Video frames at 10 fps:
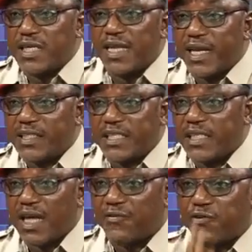in
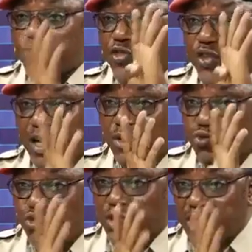Nigeria for 3
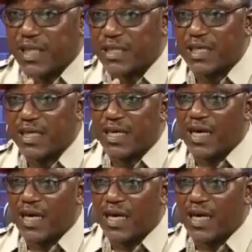good days,